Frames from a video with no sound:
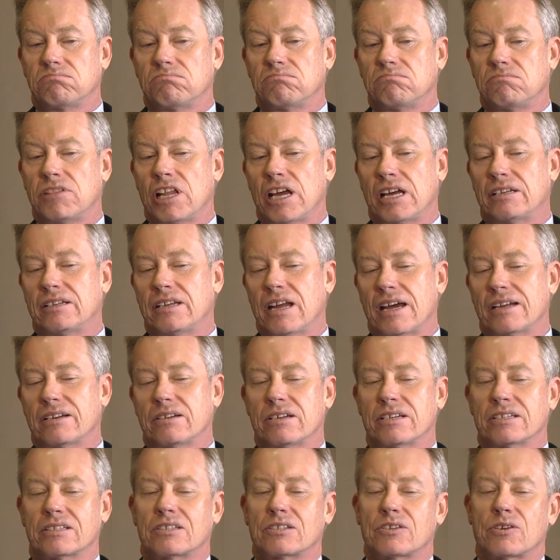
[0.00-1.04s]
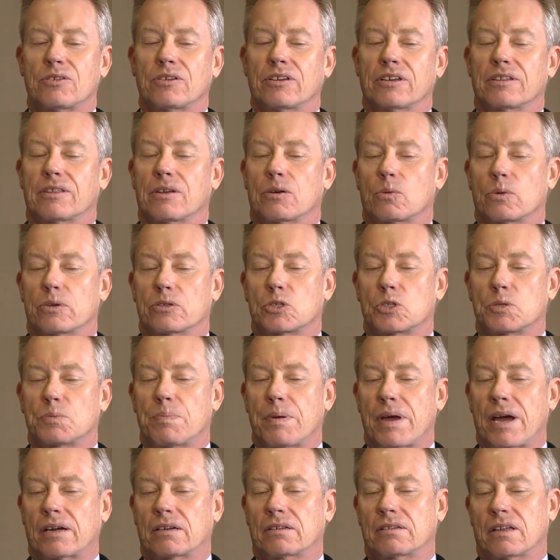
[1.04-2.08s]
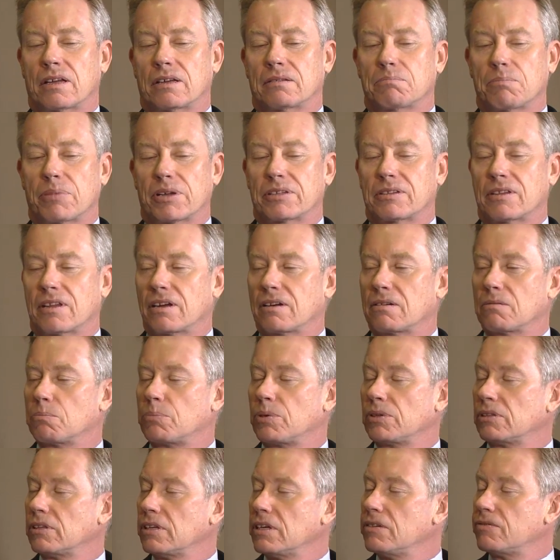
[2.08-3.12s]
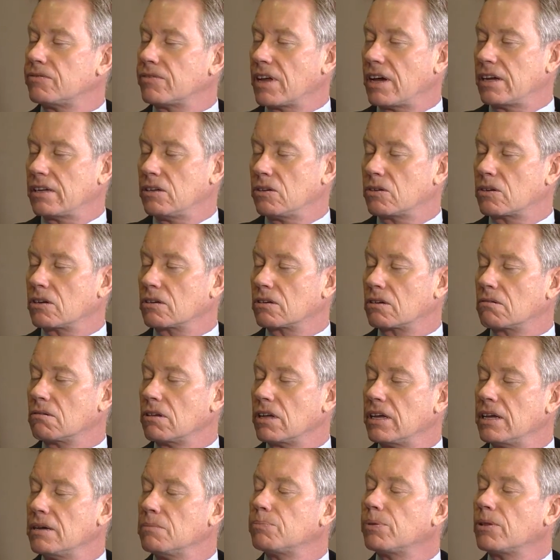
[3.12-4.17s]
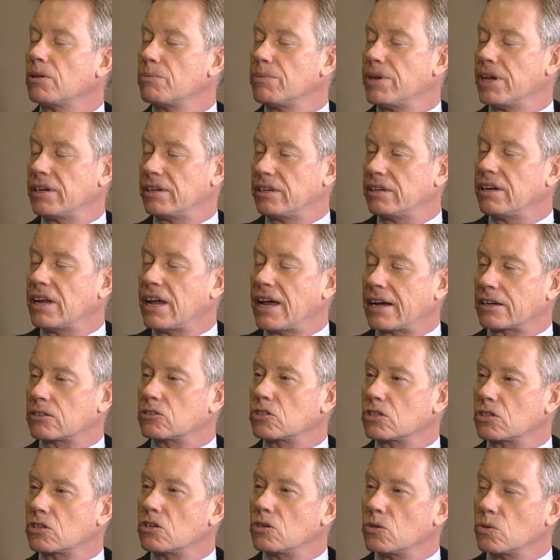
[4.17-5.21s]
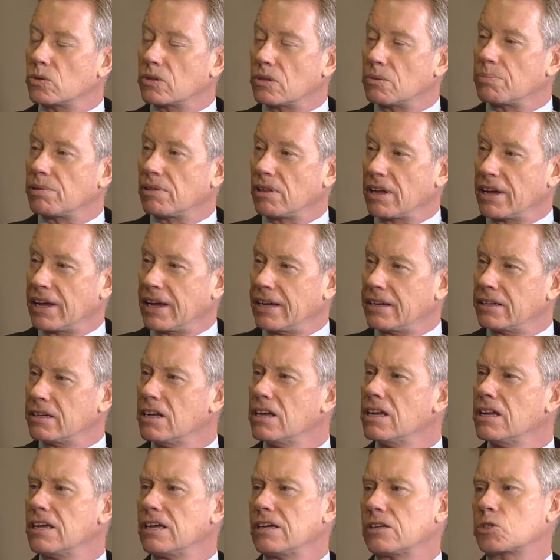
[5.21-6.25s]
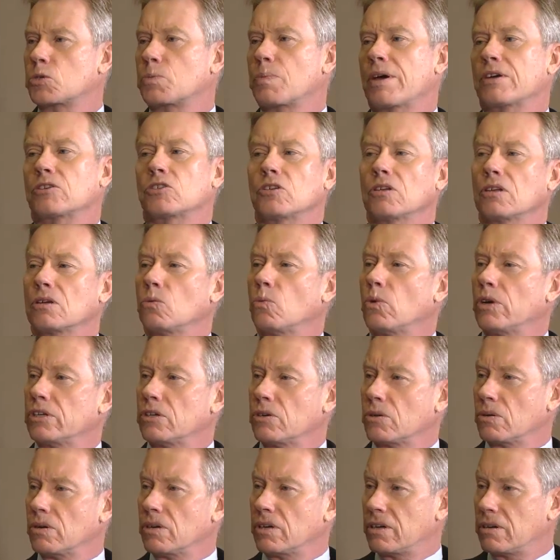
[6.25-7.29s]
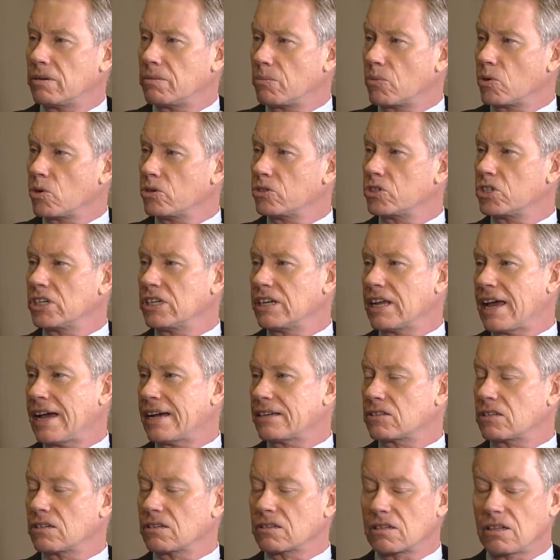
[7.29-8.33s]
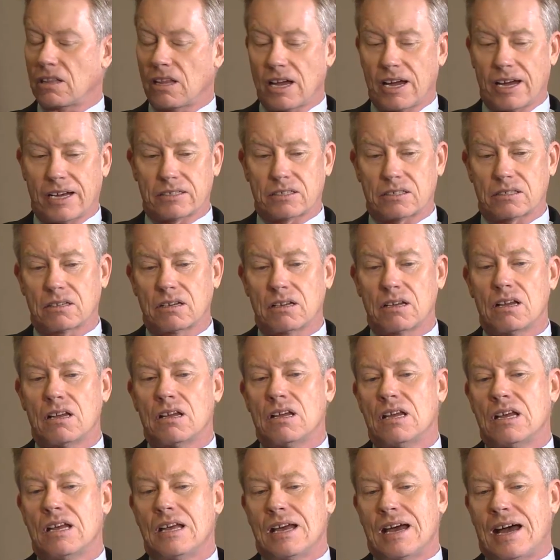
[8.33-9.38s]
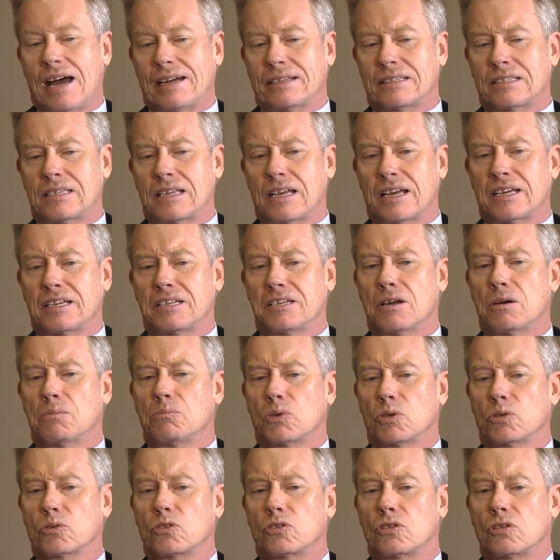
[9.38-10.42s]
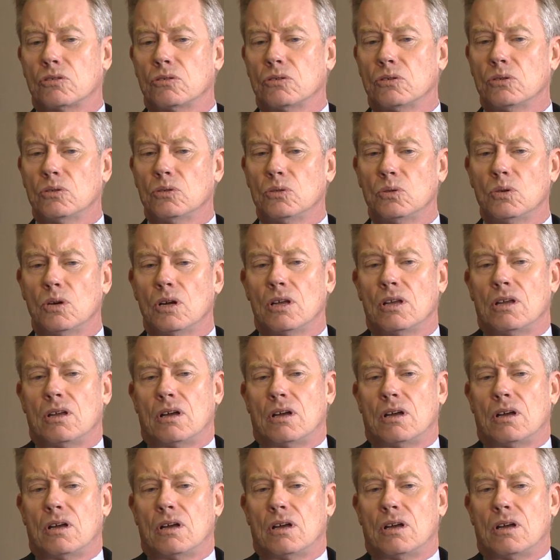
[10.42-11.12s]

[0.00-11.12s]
not necessarily their respect, but their belief that you could implement and execute the plan, especially when you're in an emerging asset class. I'd say number two,